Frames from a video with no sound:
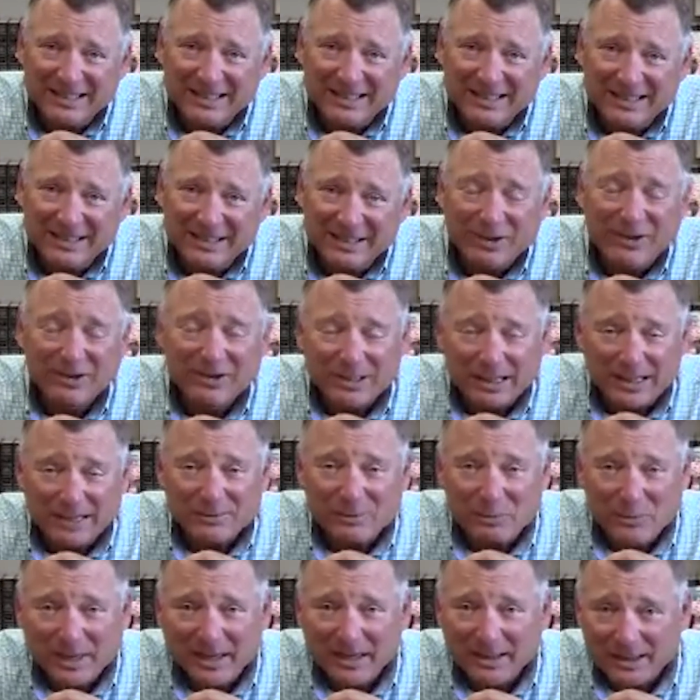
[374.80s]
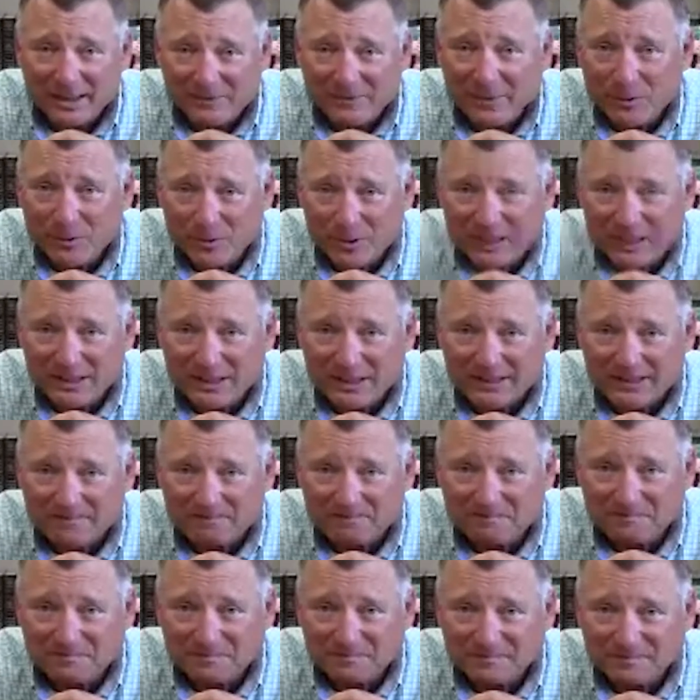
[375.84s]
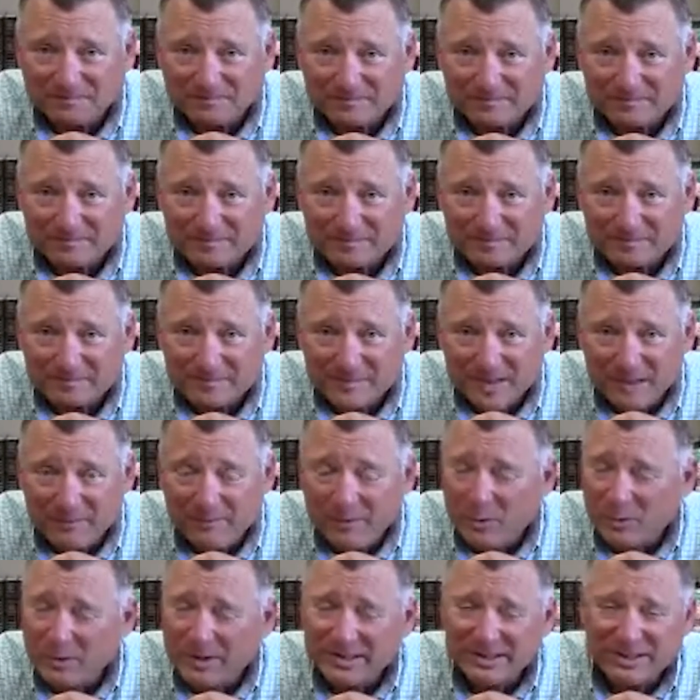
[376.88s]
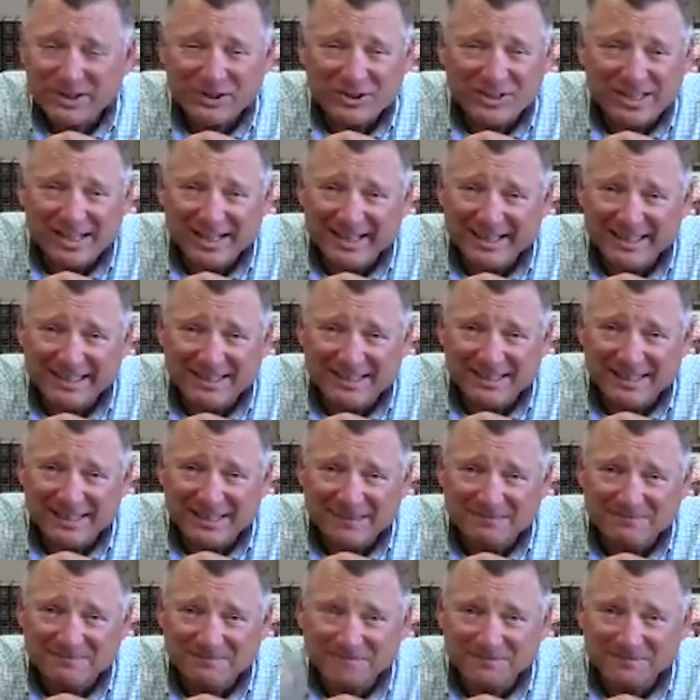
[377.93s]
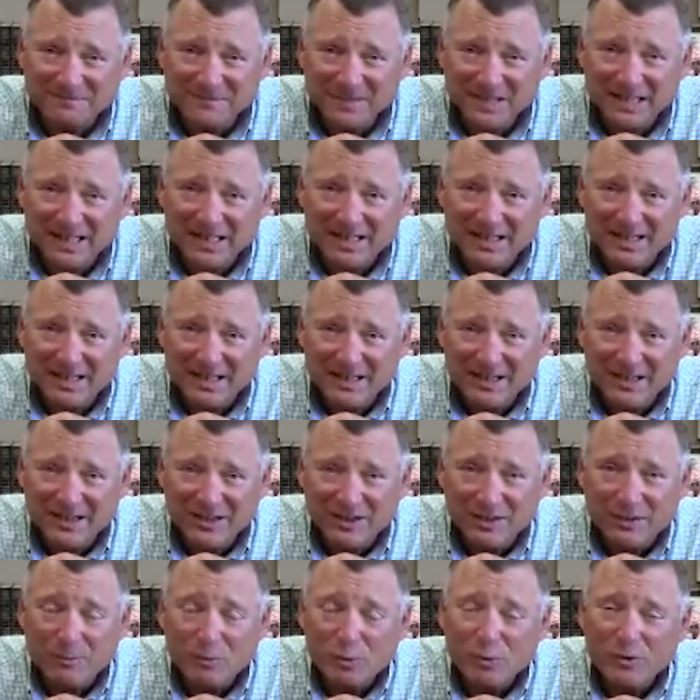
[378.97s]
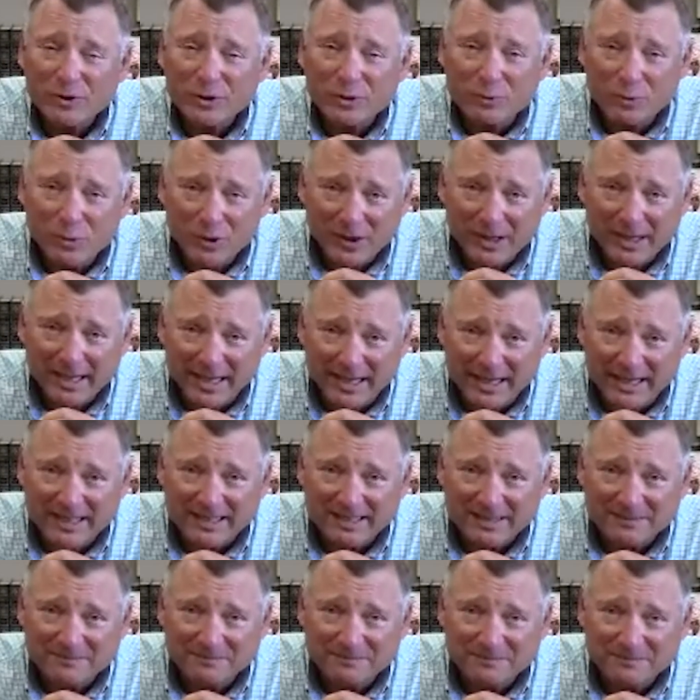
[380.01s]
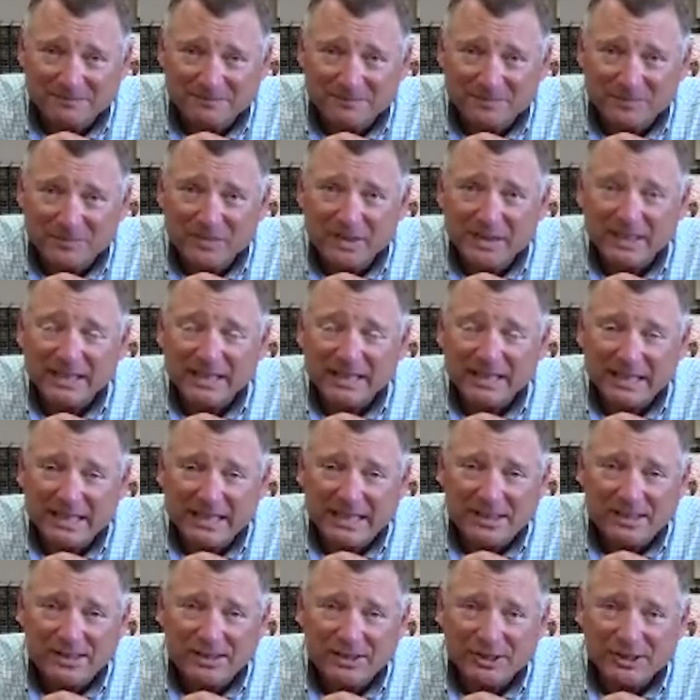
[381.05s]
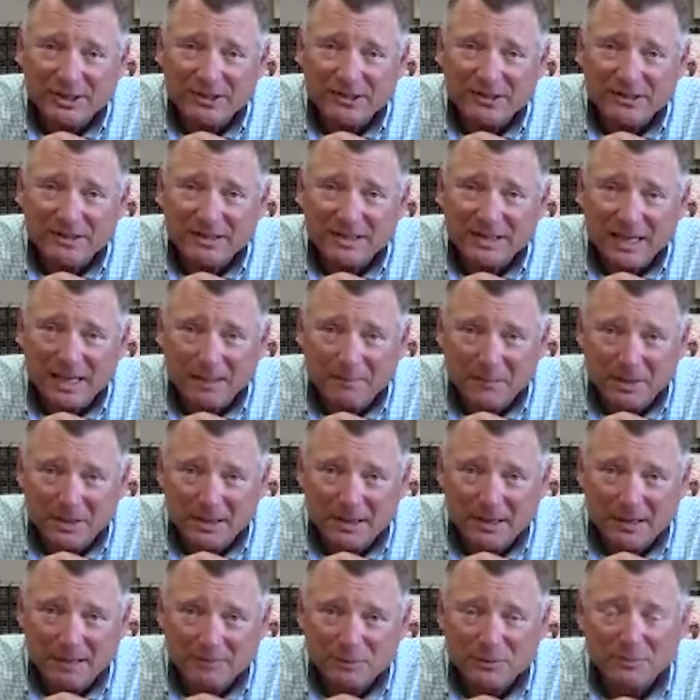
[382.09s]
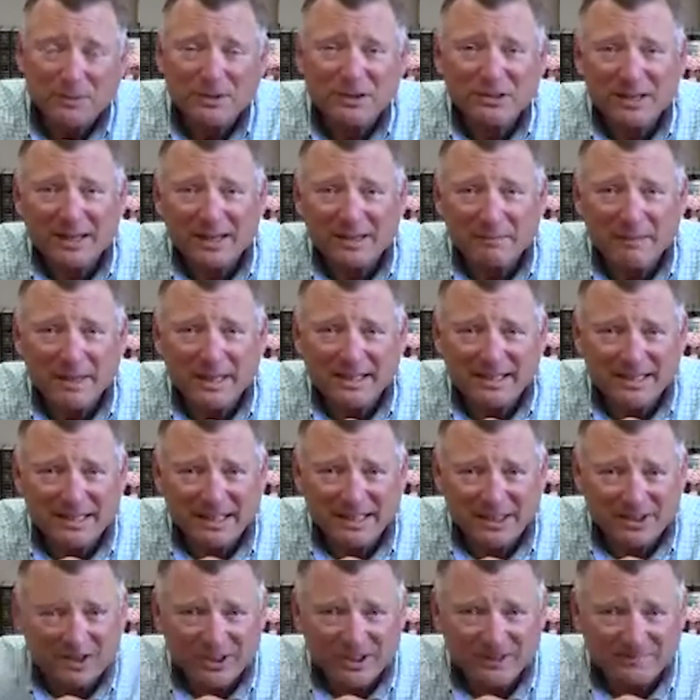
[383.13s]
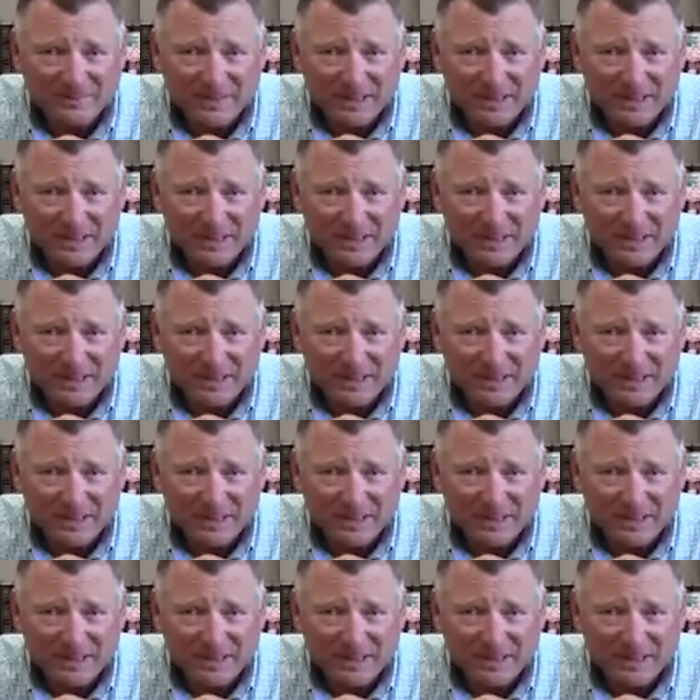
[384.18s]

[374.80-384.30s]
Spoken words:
There are times we have to focus. Focus is not easy. The more you work at it, the easier it becomes, much like meditation.